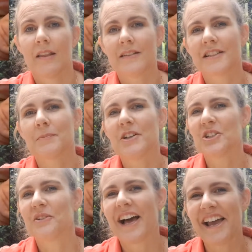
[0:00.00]
There's a
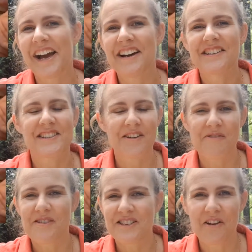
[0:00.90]
special layout so
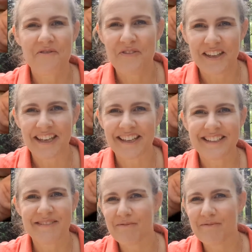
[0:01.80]
we don't forget